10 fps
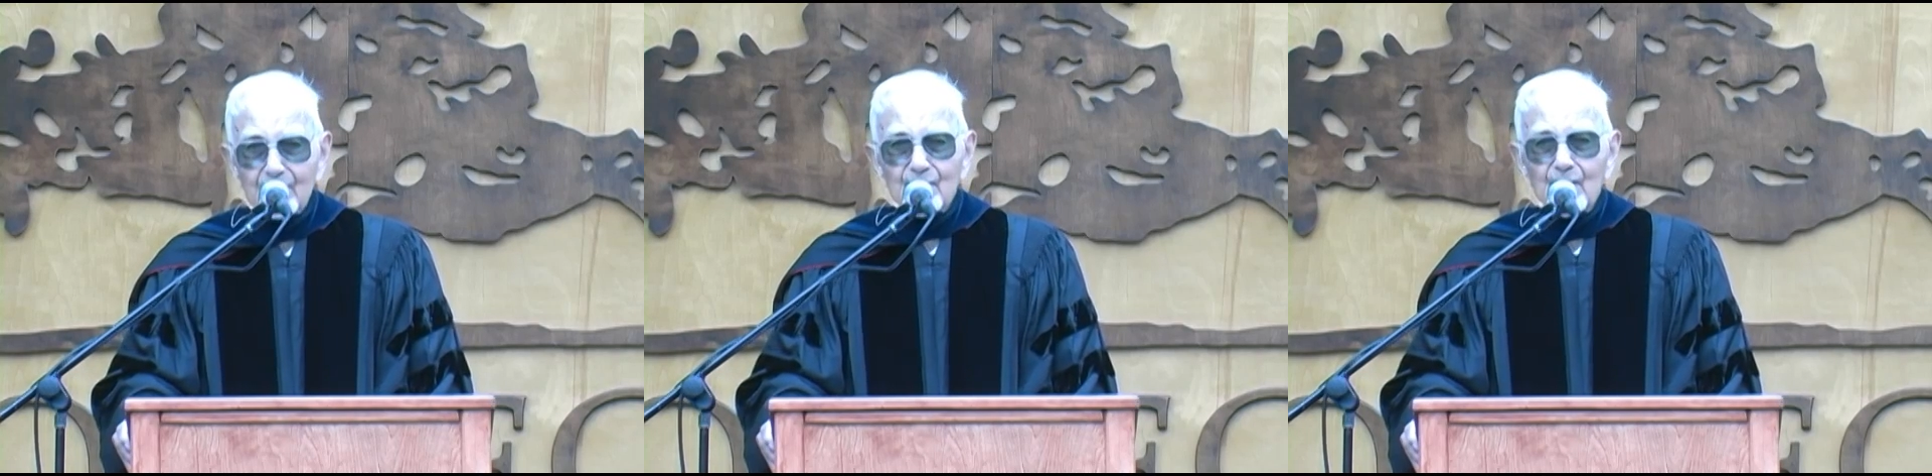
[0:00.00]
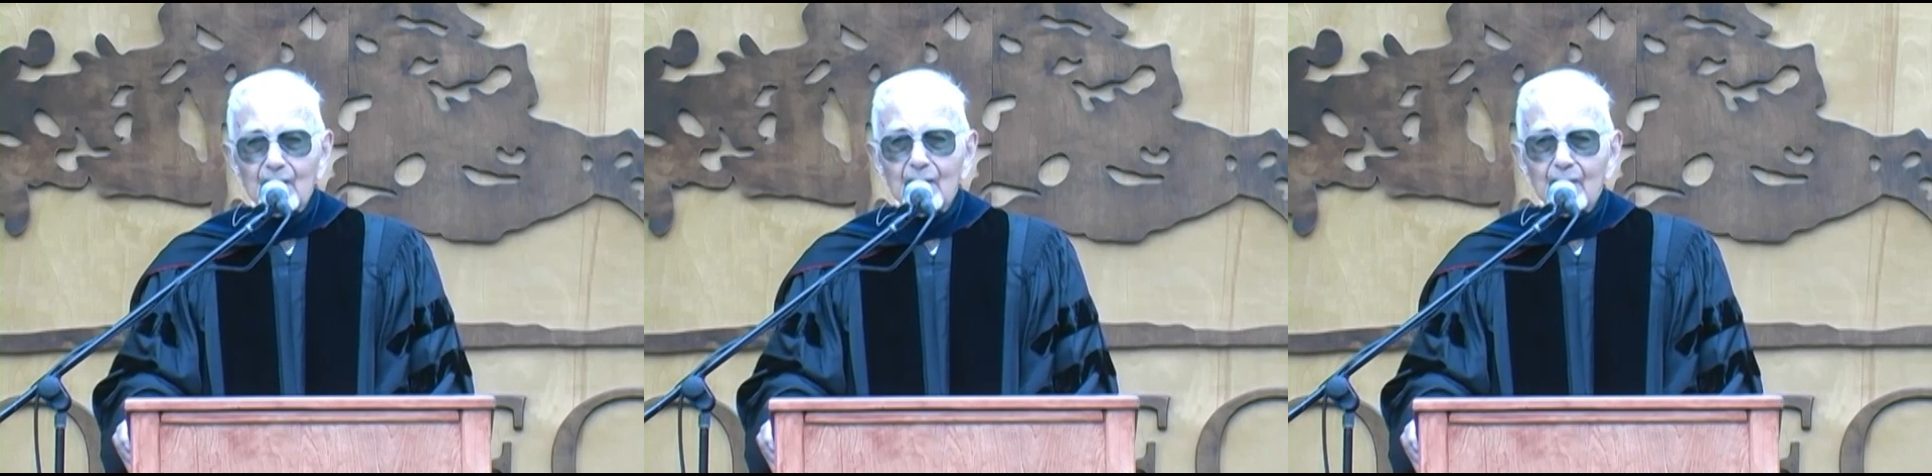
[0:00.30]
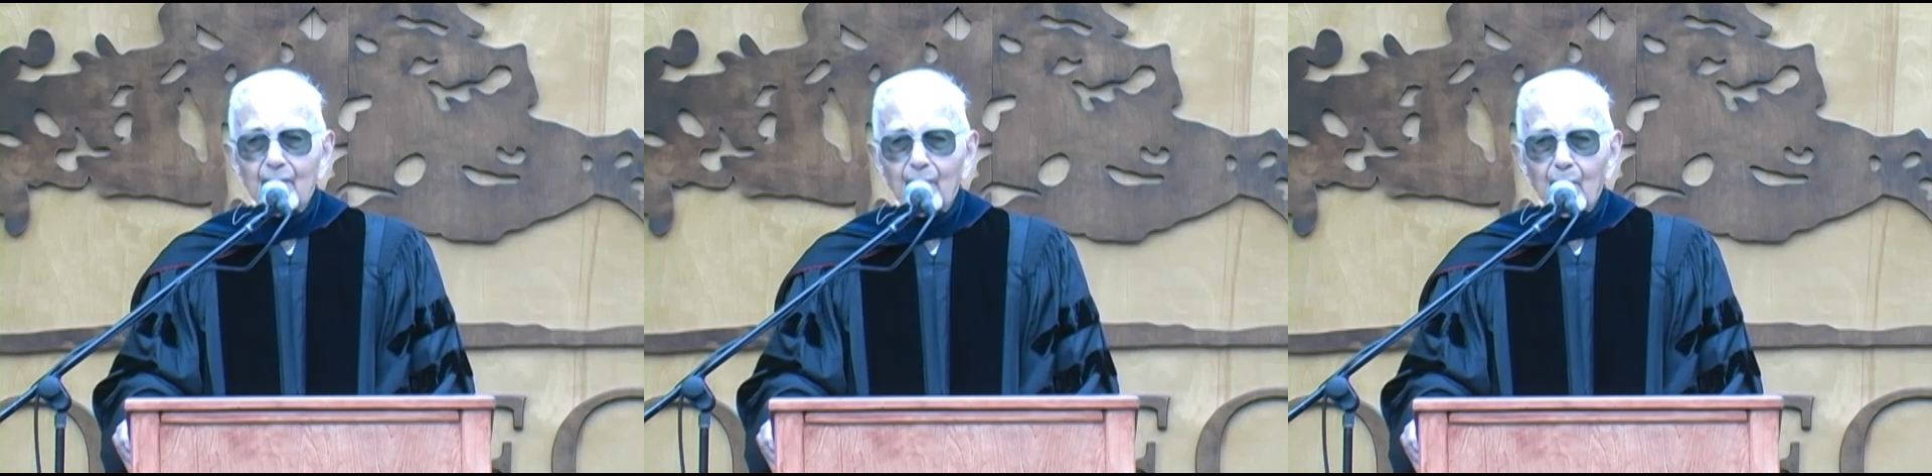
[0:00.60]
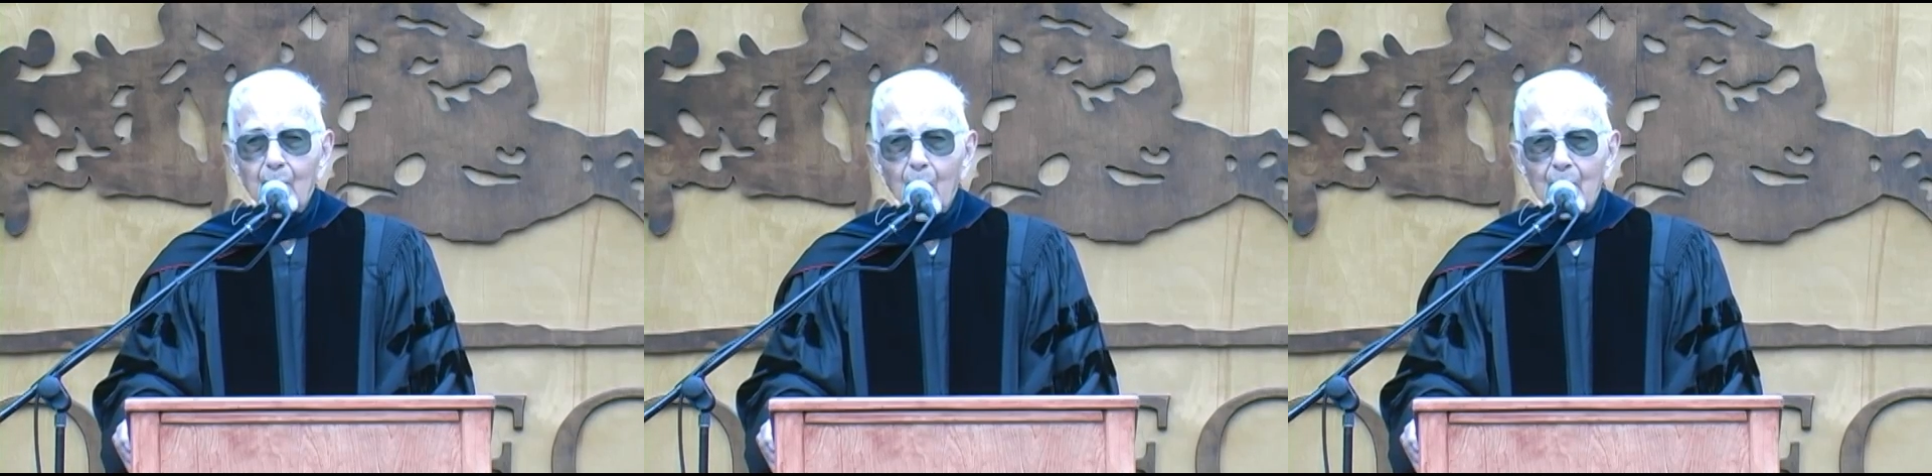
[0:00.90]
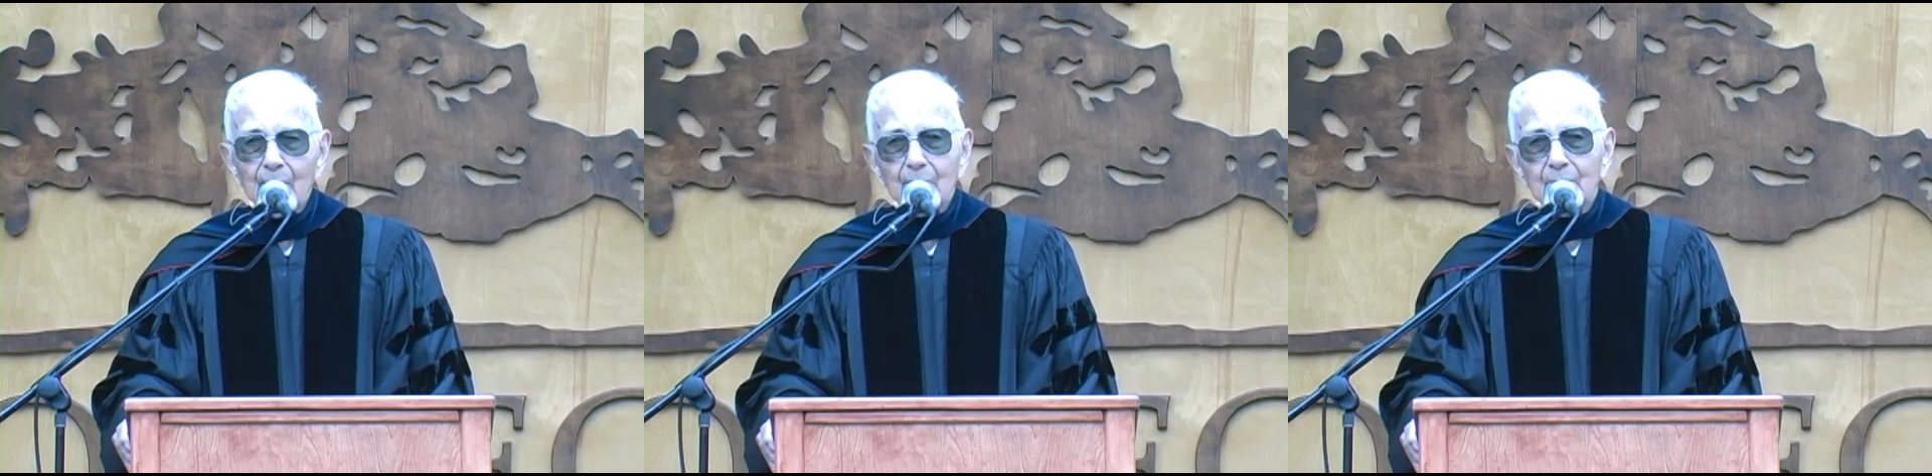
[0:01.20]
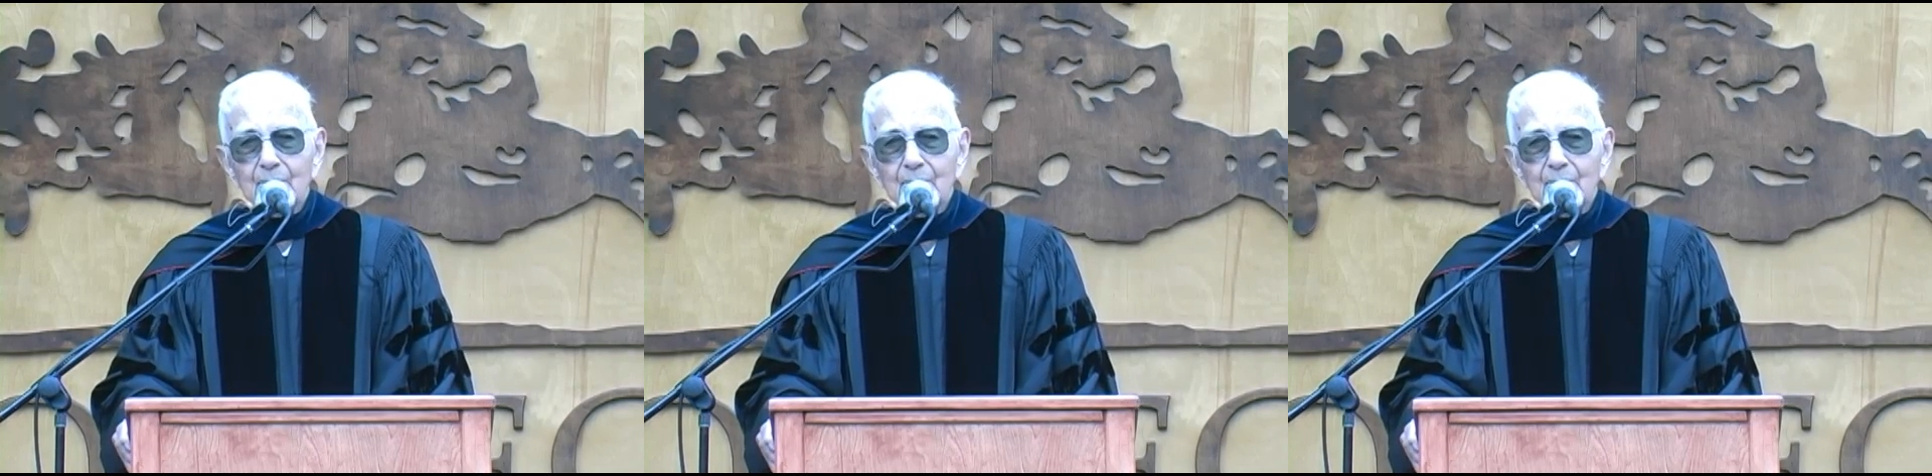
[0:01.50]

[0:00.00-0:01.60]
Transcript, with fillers: it sink in for a moment